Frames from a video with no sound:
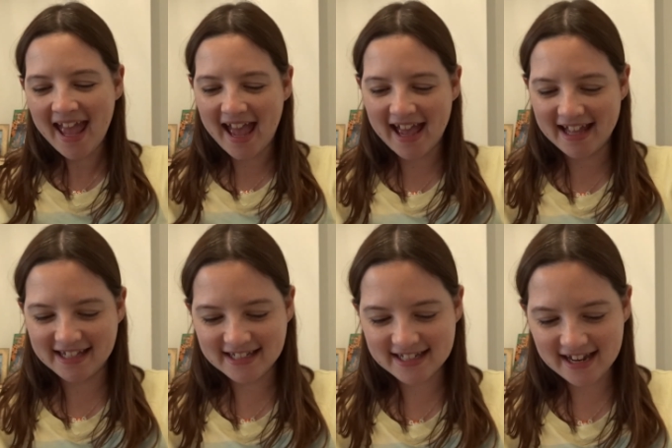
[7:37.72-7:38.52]

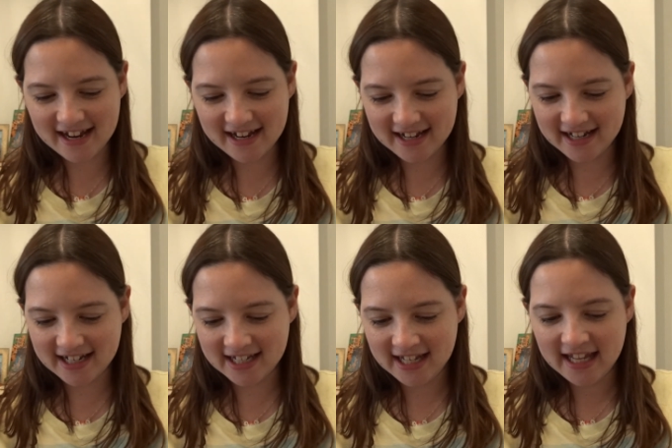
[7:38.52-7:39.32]
And
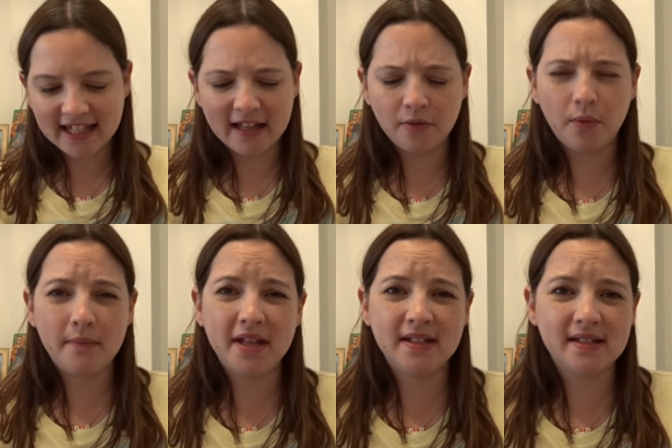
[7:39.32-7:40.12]
uh, yeah, the
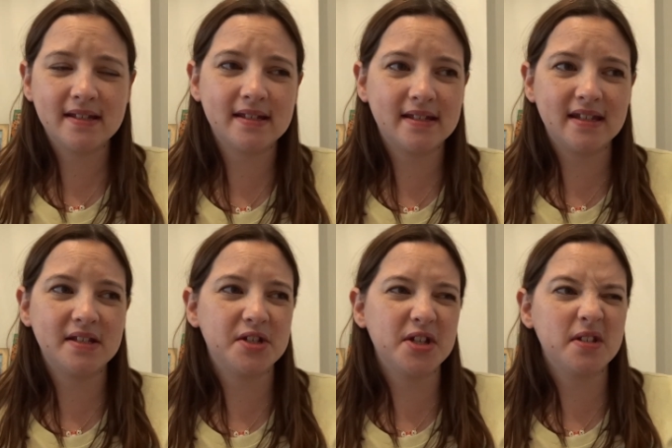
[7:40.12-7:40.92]
women's
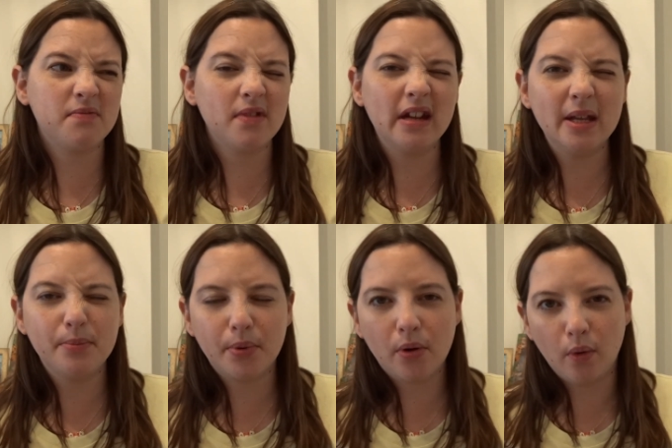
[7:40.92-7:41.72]
is just really
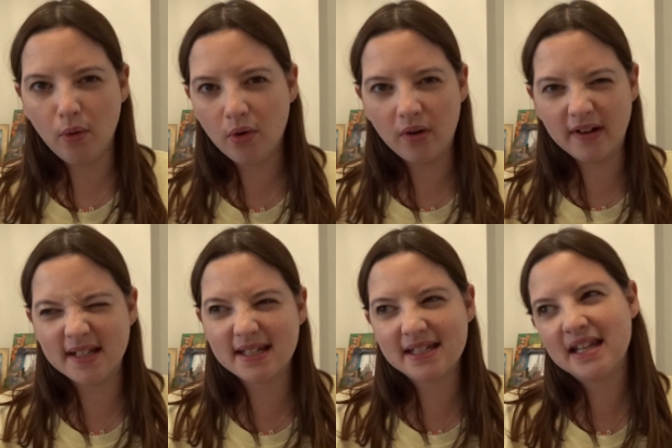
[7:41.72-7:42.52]
poor.
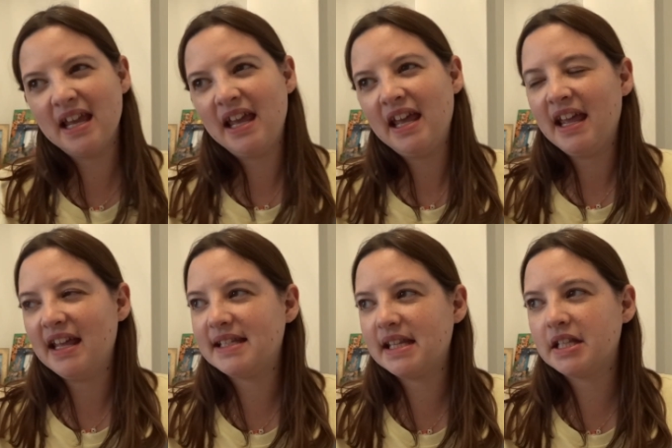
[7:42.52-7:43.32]
It's,
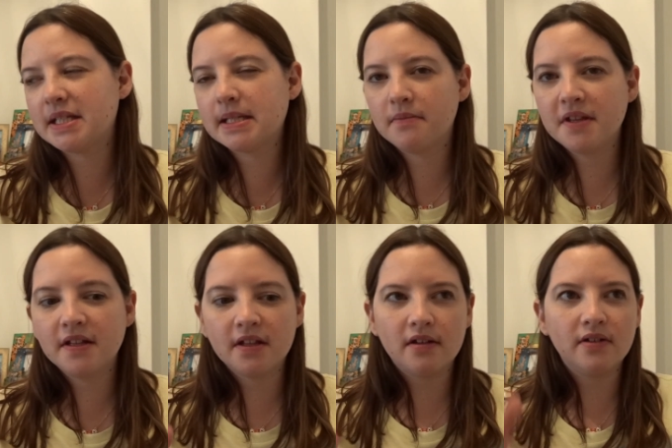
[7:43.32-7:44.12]
it's either
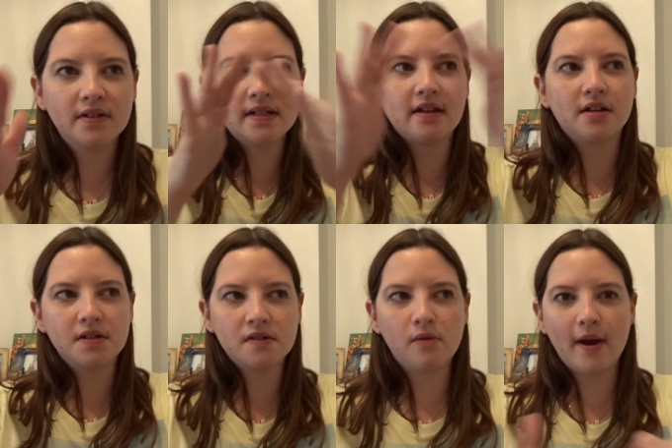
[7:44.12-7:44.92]
something that looks like a
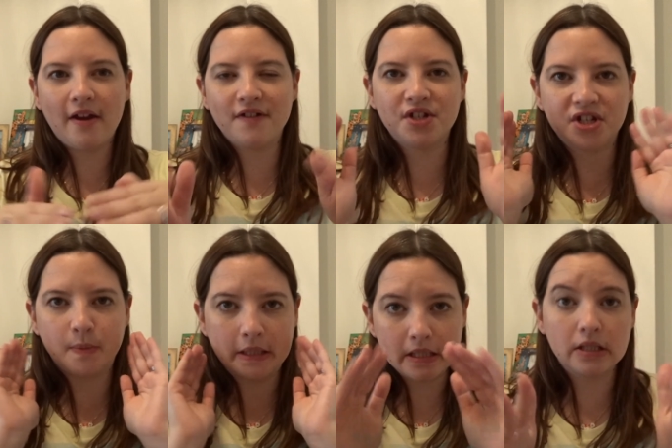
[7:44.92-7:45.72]
square has
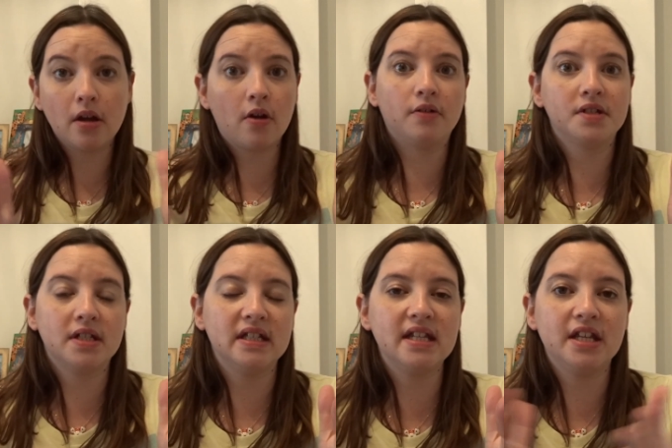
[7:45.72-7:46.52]
just been stuck
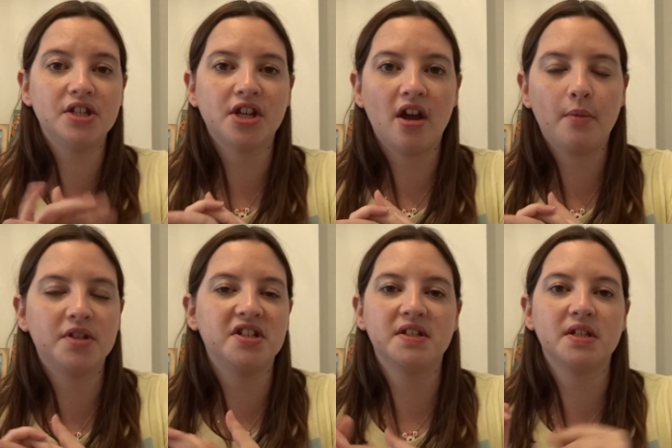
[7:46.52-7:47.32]
onto the t-shirt,
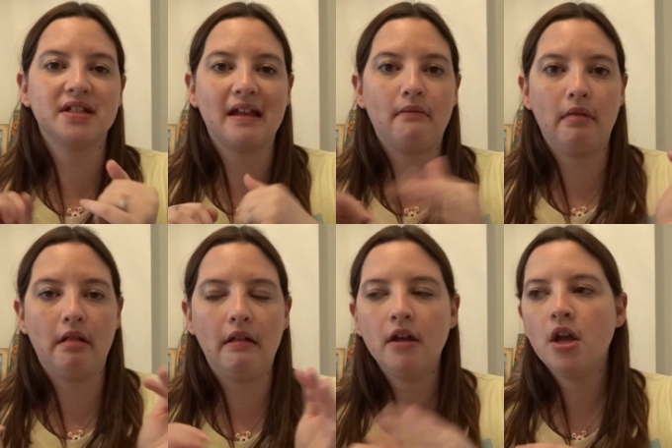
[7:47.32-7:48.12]
which is just like
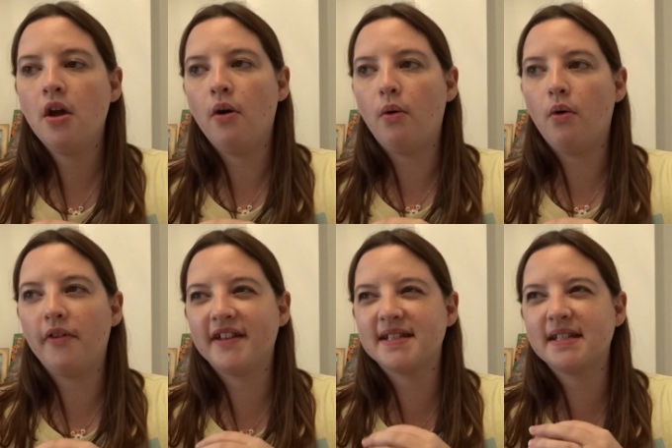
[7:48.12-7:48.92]
the,
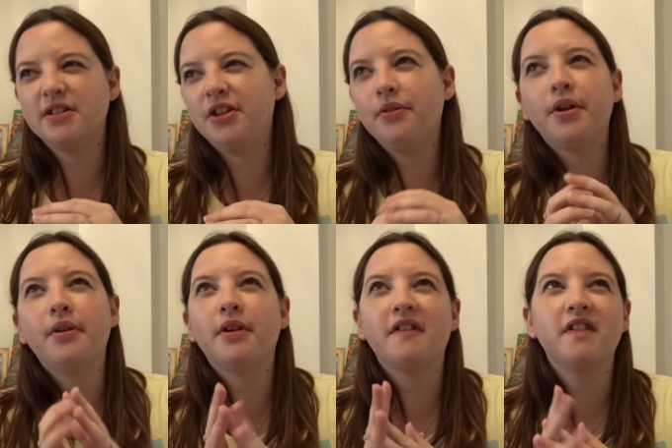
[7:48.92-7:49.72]
or there's a you
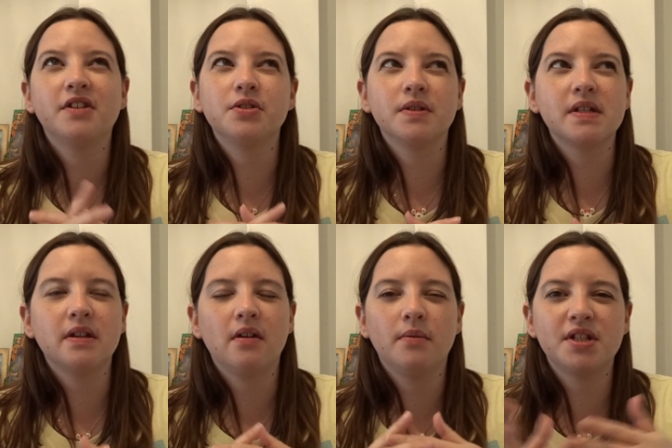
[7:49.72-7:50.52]
know nothing Jon
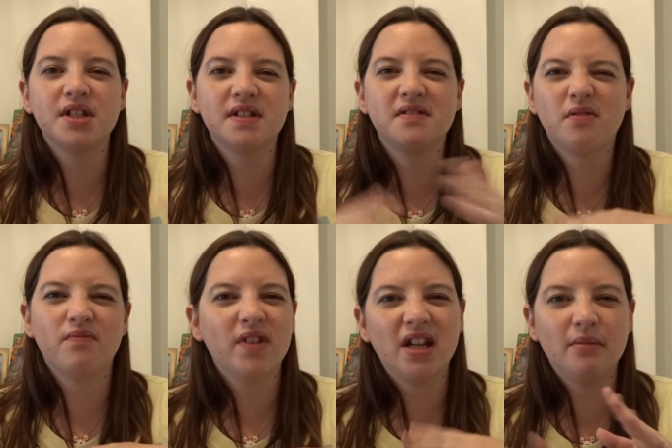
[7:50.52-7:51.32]
Snow, which is not
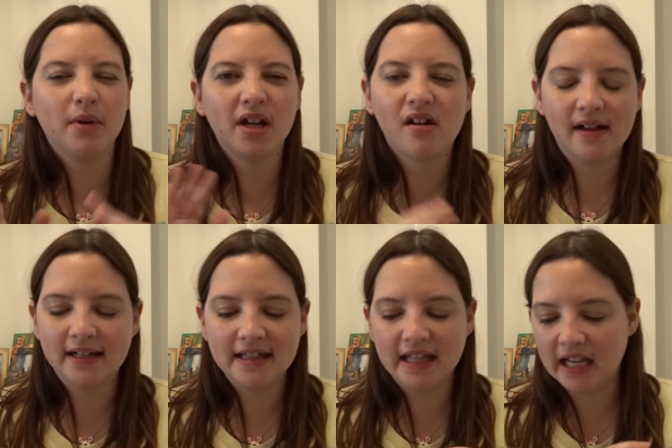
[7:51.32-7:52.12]
really my kind
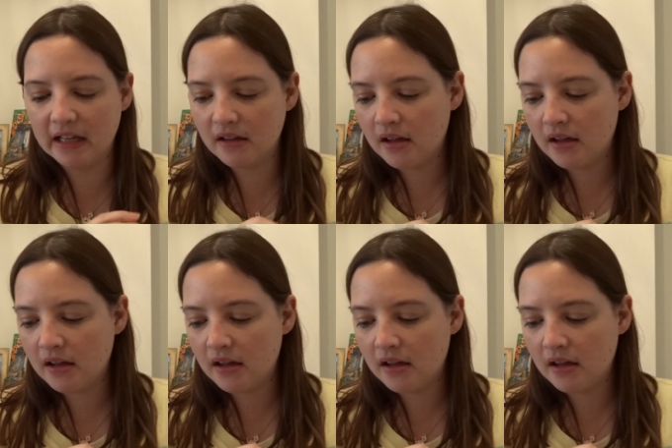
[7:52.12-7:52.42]
of thing.